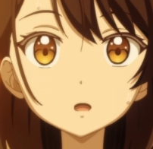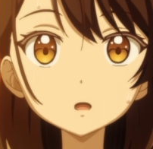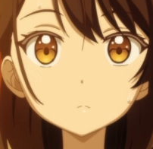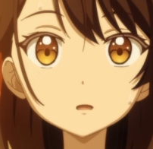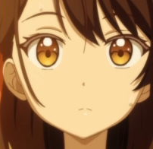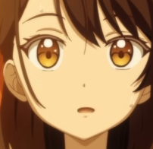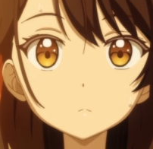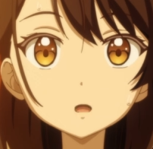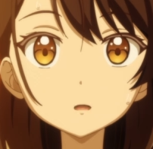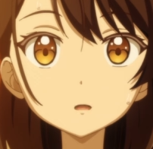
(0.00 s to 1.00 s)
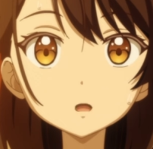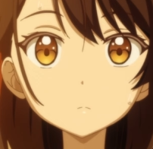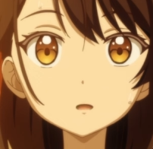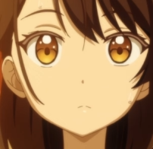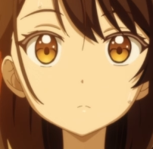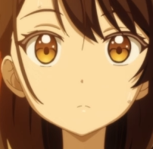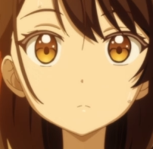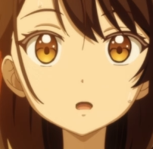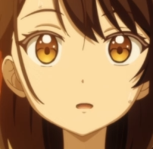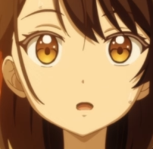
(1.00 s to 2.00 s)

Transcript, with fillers: more than in her old world.